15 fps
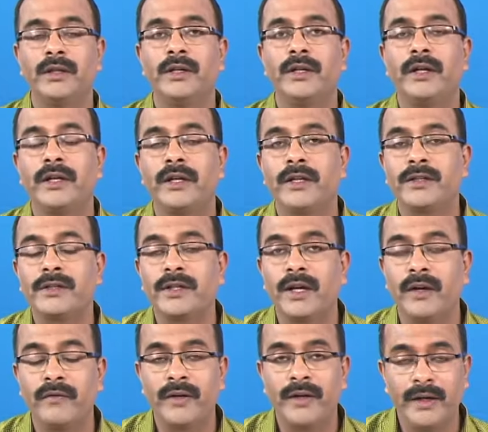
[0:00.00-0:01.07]
It is
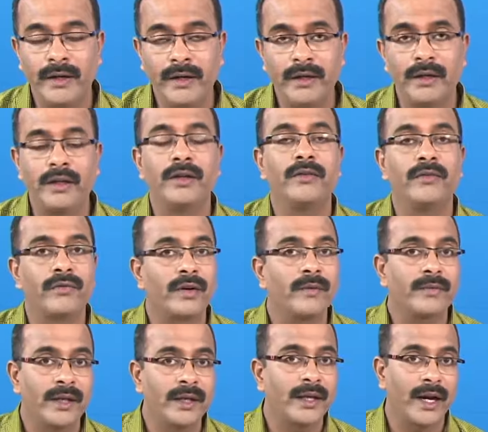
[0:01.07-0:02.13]
evident from
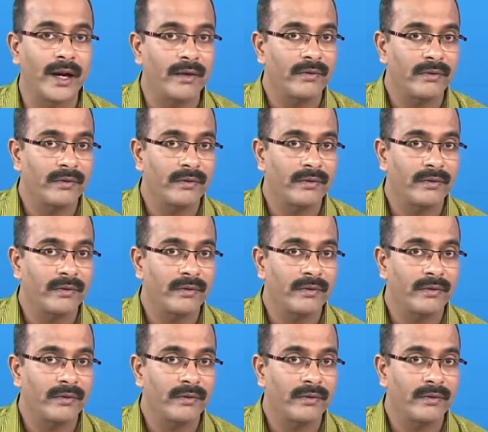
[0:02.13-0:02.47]
the graph,